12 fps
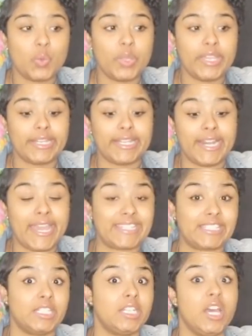when it
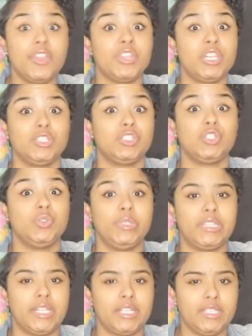has nothing to do
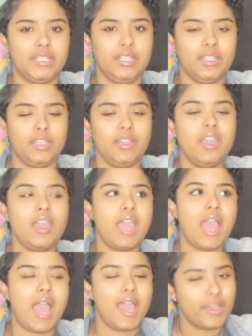with anything,
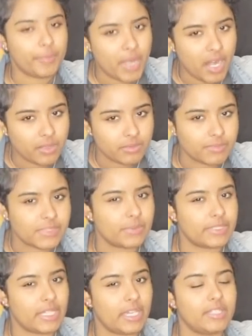I have problems
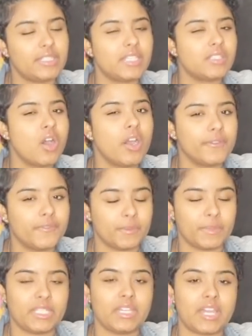with that. That's hard
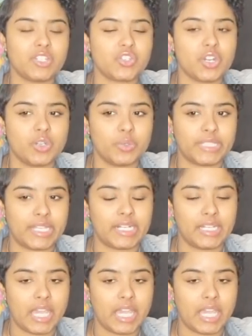for me. I struggle with that a